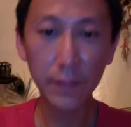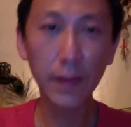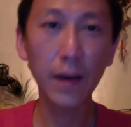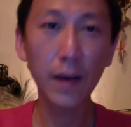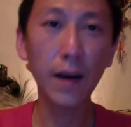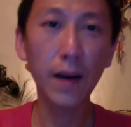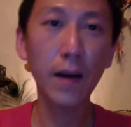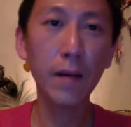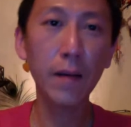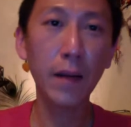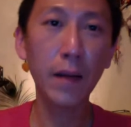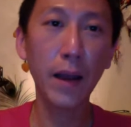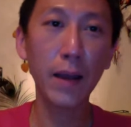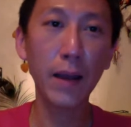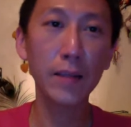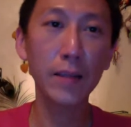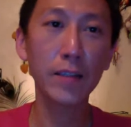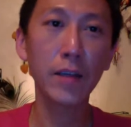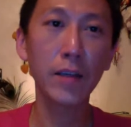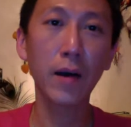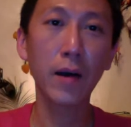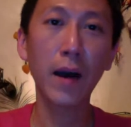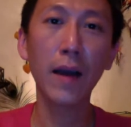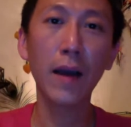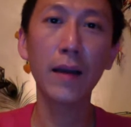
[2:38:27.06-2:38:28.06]
Okay,
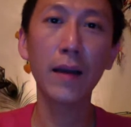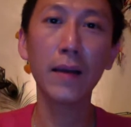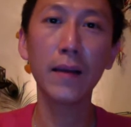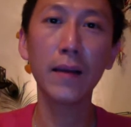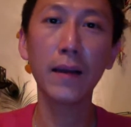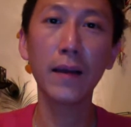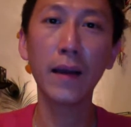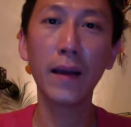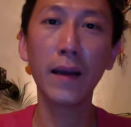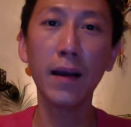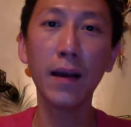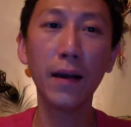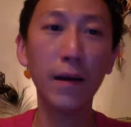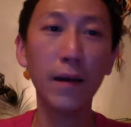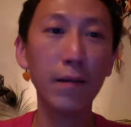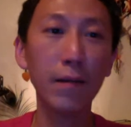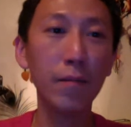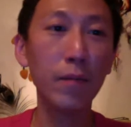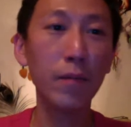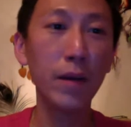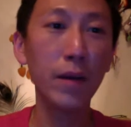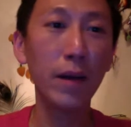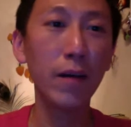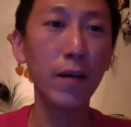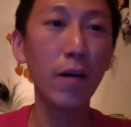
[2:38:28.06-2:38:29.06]
so
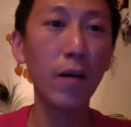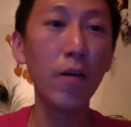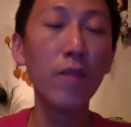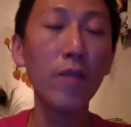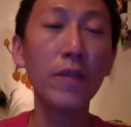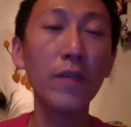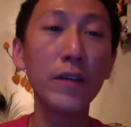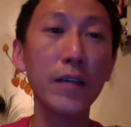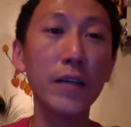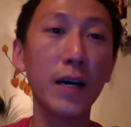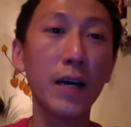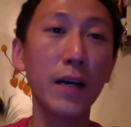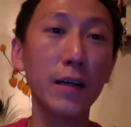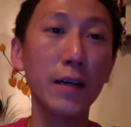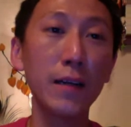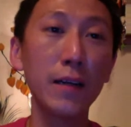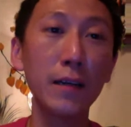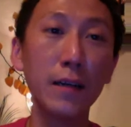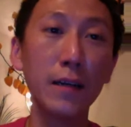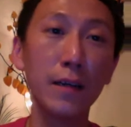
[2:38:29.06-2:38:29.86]
we are overdone.